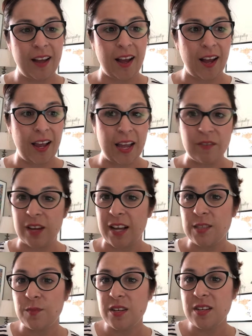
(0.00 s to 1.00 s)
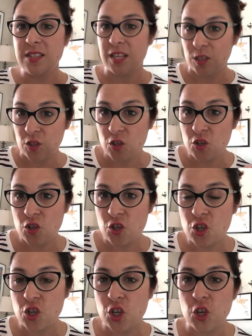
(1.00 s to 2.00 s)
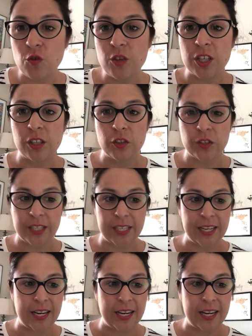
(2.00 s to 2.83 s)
I have a husband and 2 children,